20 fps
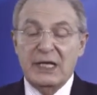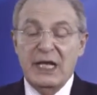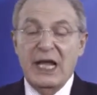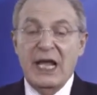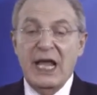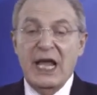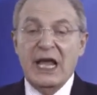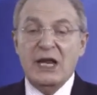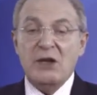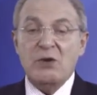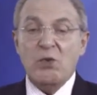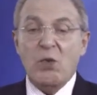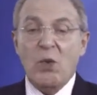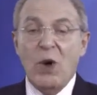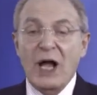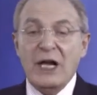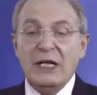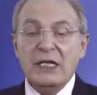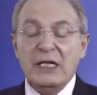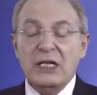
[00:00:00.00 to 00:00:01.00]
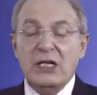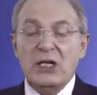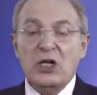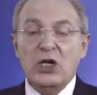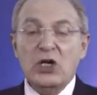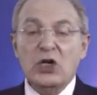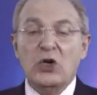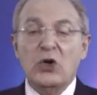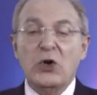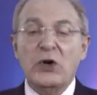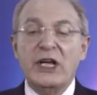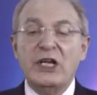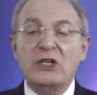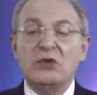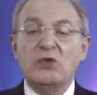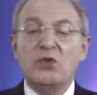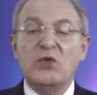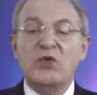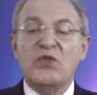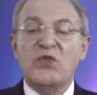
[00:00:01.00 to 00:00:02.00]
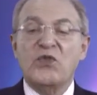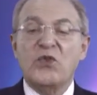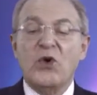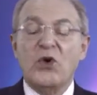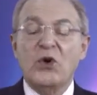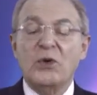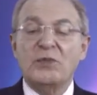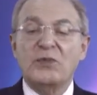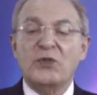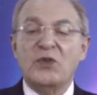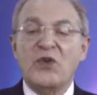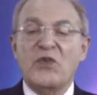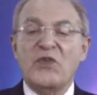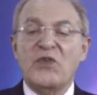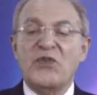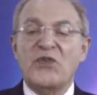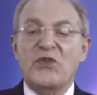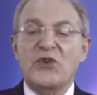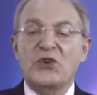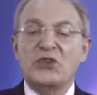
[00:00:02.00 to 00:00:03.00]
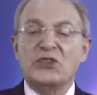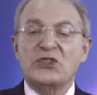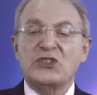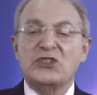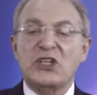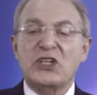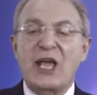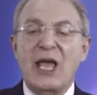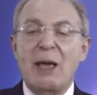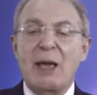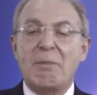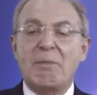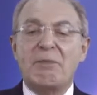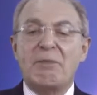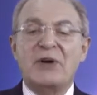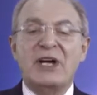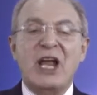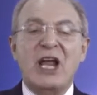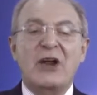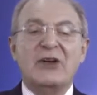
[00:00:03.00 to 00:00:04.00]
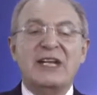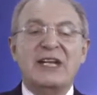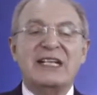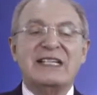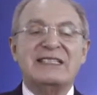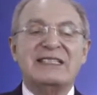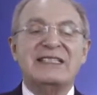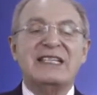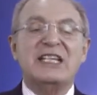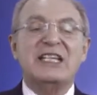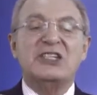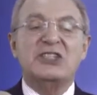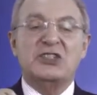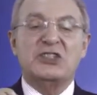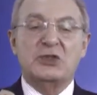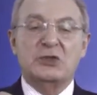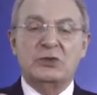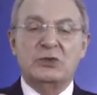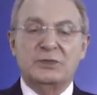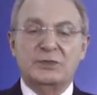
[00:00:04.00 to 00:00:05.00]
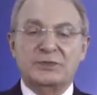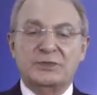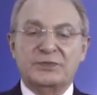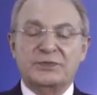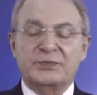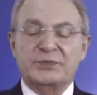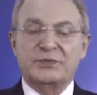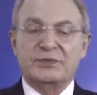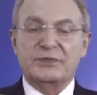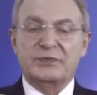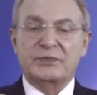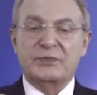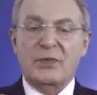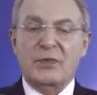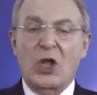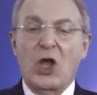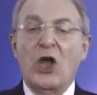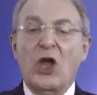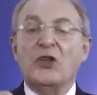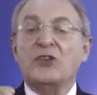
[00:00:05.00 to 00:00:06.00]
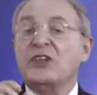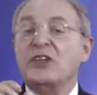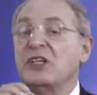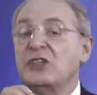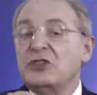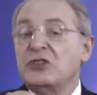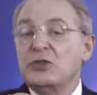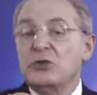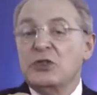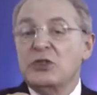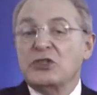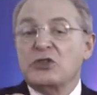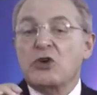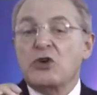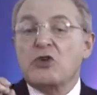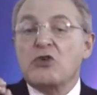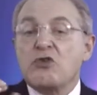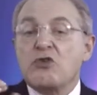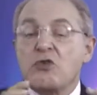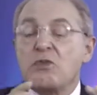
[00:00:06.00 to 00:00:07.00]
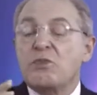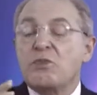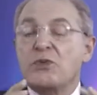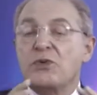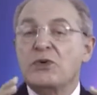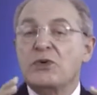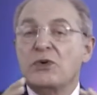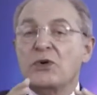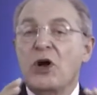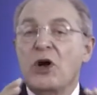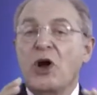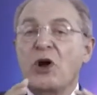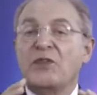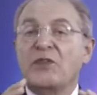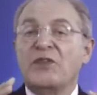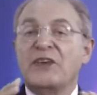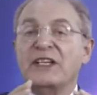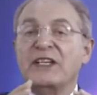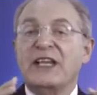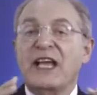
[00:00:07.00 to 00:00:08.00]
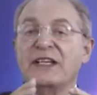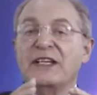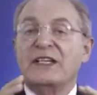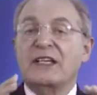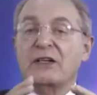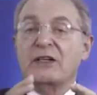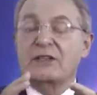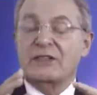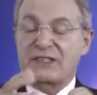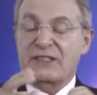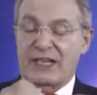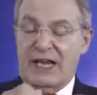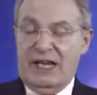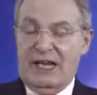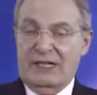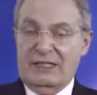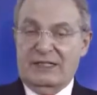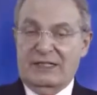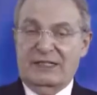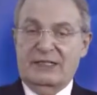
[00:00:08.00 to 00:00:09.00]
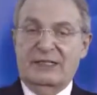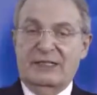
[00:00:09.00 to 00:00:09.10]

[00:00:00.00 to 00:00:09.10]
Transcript: and one going to form the first embryonic tissue. A tissue is a group of identical cells.